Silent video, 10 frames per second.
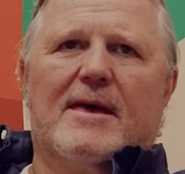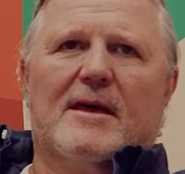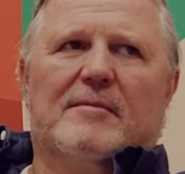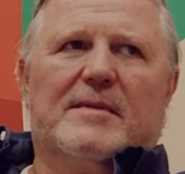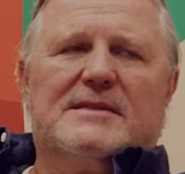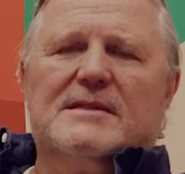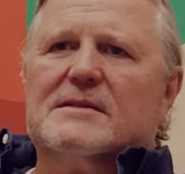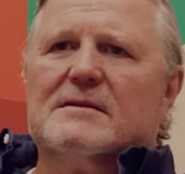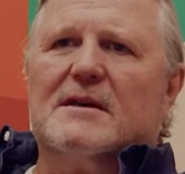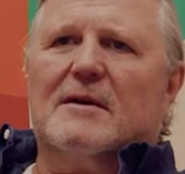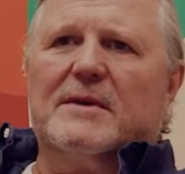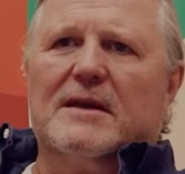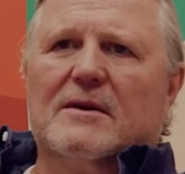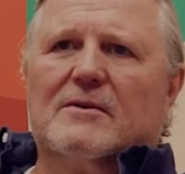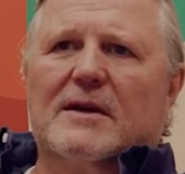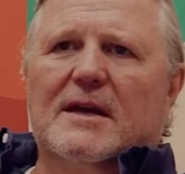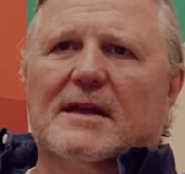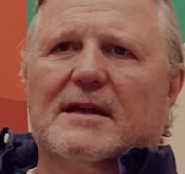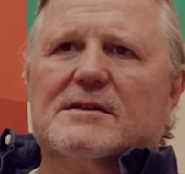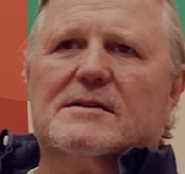And my sister and I were there cooking
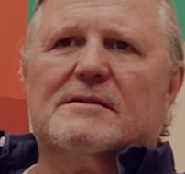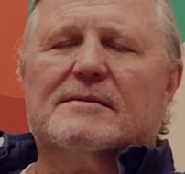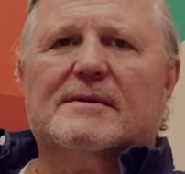lunch.